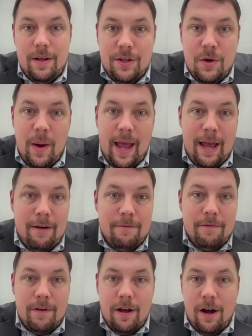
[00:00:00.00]
You
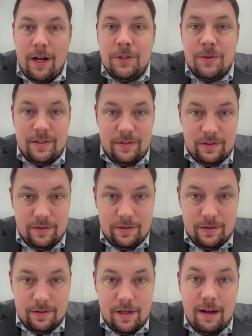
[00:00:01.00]
have hundreds
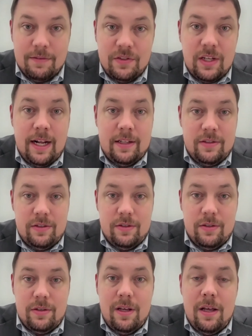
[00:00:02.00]
of sites
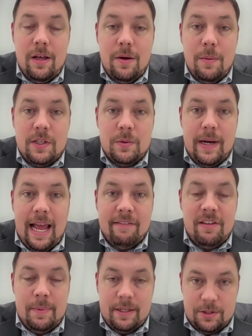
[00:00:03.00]
which would
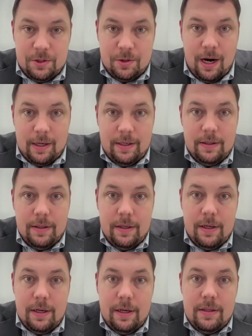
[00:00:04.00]
have to be struck
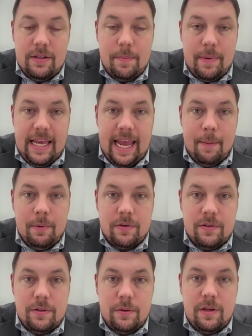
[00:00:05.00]
to be able
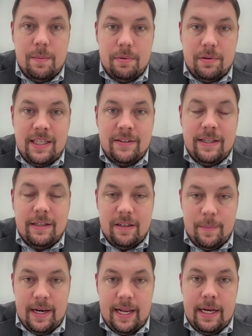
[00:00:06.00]
to completely
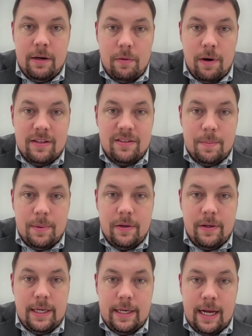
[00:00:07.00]
eliminate Iran's
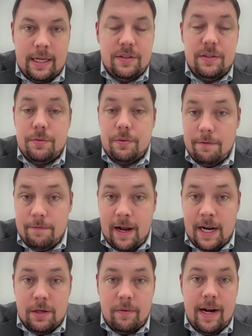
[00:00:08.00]
ability not just to
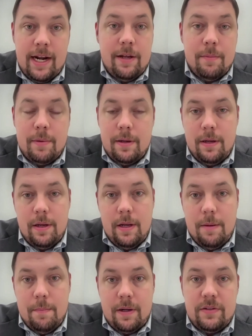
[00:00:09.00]
refine uranium,
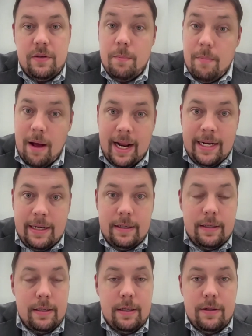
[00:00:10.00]
but to mine it,
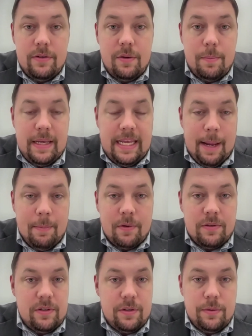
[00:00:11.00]
to be
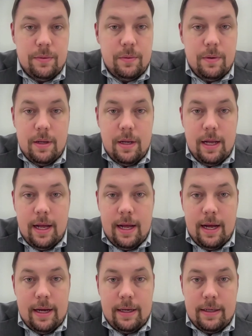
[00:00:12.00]
able to
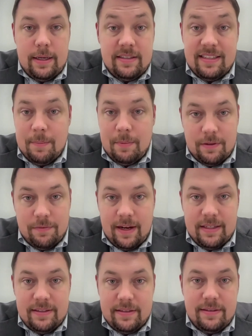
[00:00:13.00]
assemble
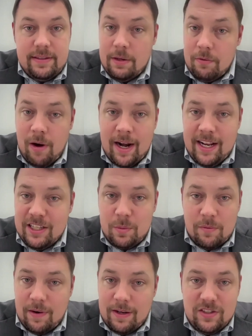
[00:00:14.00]
devices. The Iranians
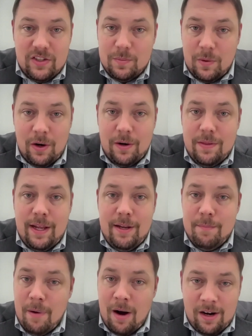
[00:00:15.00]
were very smart. They
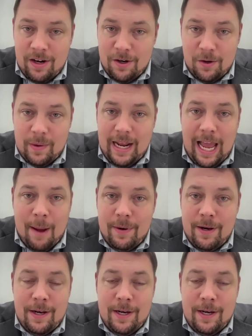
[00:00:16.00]
monitored what happened